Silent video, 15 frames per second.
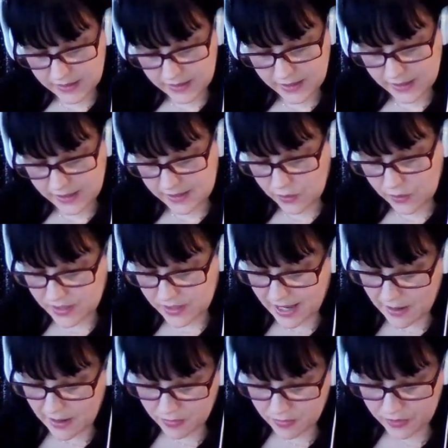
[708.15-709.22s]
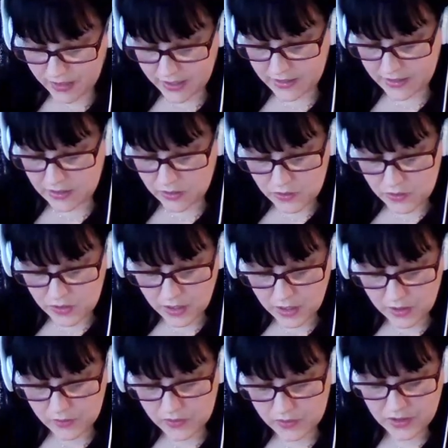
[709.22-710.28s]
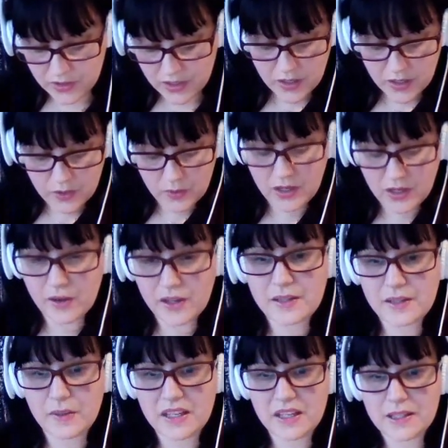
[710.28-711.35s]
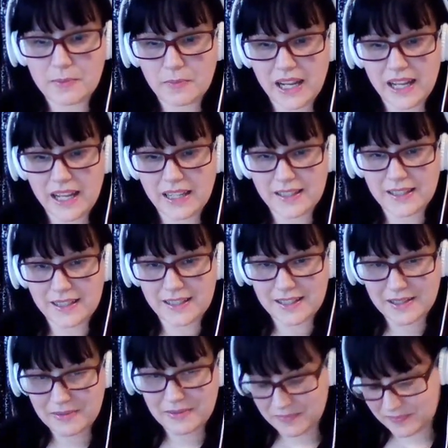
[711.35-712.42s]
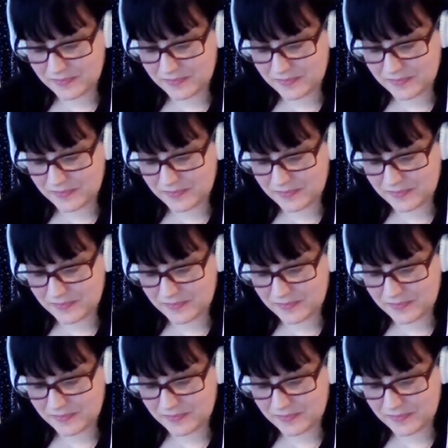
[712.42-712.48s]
and he told the emperor that his new clothes were going to be splendid.